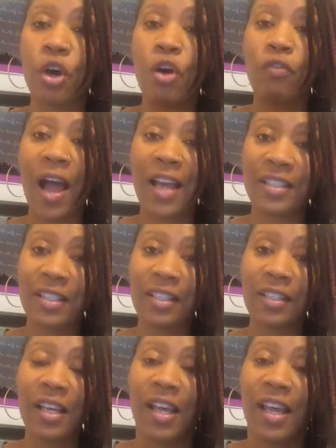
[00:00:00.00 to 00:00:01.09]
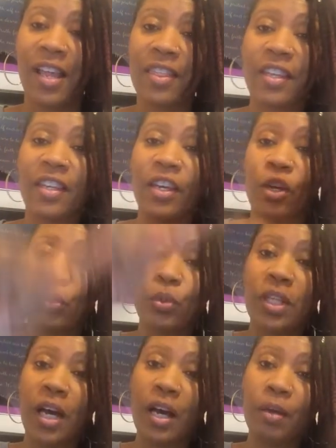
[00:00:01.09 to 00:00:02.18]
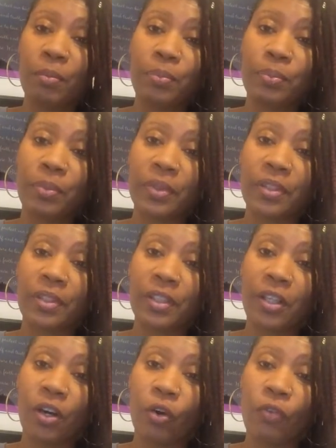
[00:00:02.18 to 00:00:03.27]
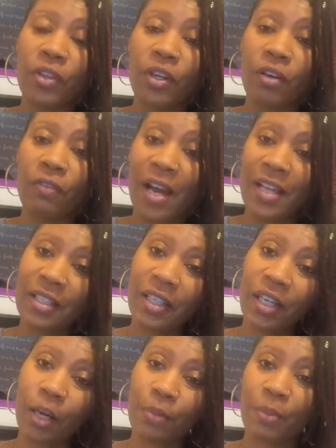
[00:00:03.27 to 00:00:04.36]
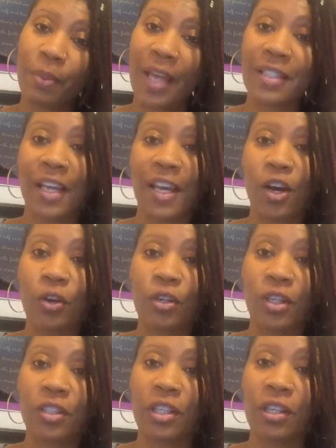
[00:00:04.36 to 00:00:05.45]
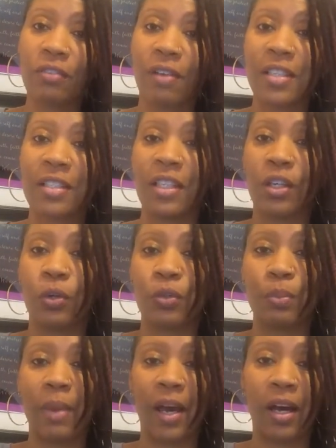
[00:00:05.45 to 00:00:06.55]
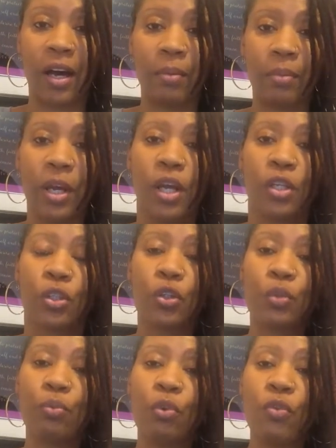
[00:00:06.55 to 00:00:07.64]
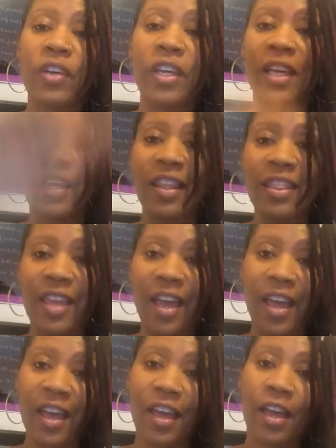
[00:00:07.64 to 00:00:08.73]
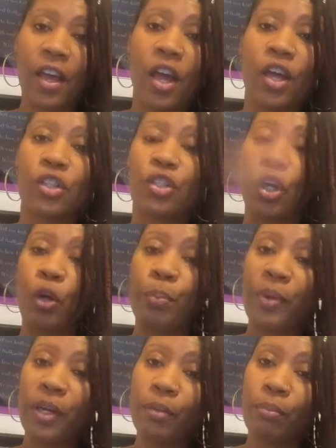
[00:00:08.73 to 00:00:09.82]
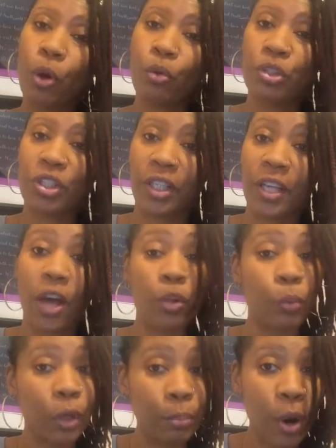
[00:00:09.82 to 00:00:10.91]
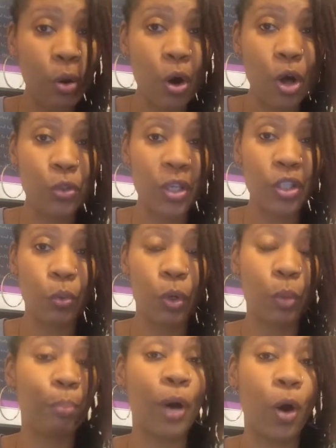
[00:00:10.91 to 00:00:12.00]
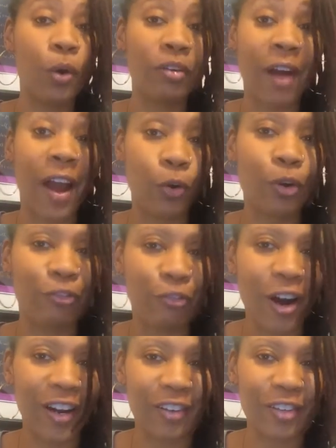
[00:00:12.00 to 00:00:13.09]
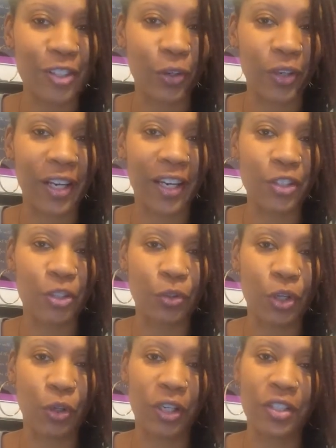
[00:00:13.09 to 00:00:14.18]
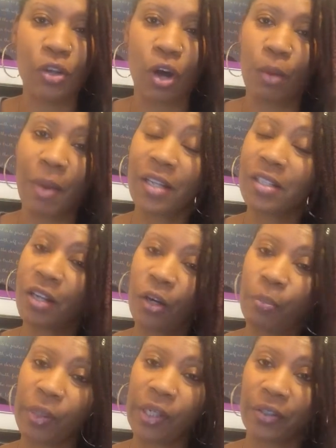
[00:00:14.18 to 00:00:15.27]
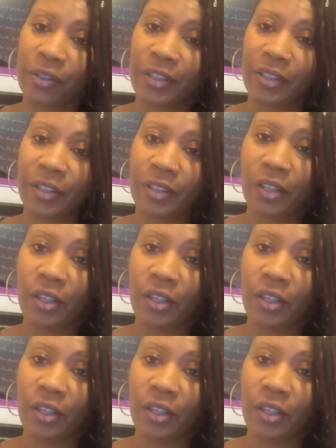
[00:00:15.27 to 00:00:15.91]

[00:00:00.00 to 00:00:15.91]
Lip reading: it's the horizon, and then it goes up over the horizon, and it comes back down under the horizon, and it goes back up. So it's moving in that serpent motion. Now, the word boat also is the word boa right on the front of it, so that lets you know that it's talking about a serpent.